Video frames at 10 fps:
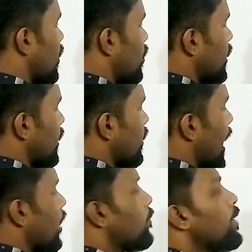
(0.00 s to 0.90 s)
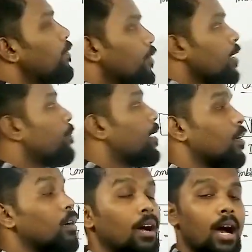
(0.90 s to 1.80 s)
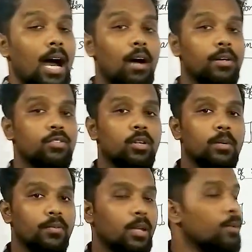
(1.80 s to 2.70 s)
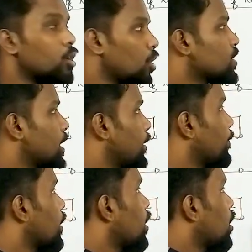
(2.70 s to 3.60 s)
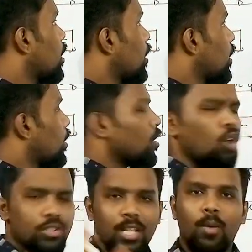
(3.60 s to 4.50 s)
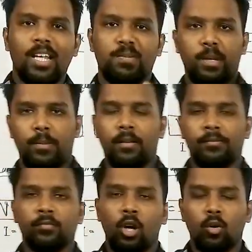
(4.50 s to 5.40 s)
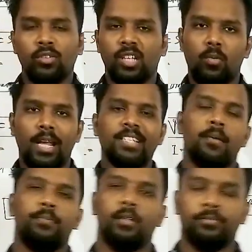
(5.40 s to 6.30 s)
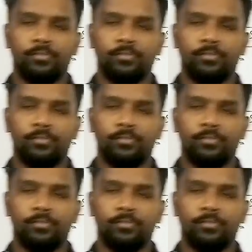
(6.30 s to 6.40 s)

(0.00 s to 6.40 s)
Okay, I will be different. But how it is going to be different? Because see, consider one experiment or consider one example.